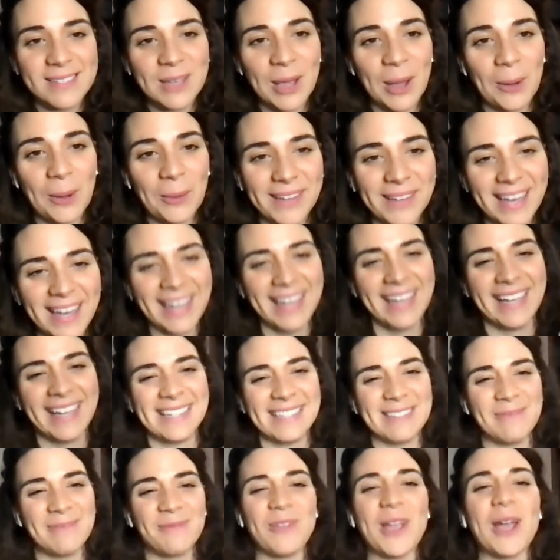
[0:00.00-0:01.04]
So
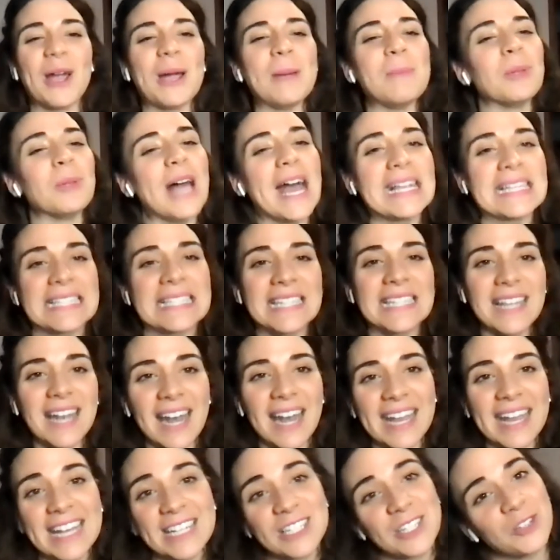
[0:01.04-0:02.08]
very blessed that
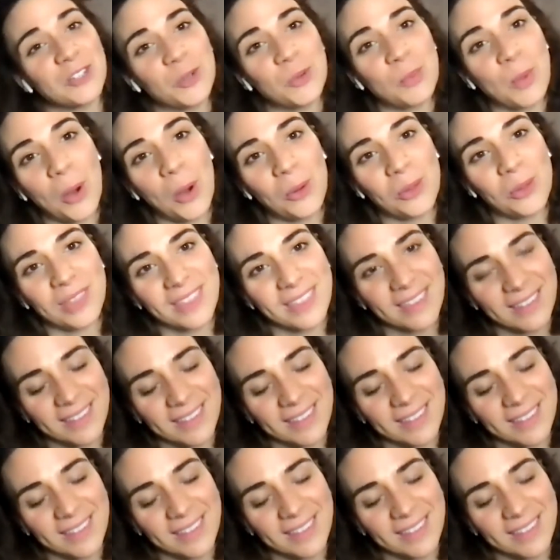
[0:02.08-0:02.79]
I get to do both.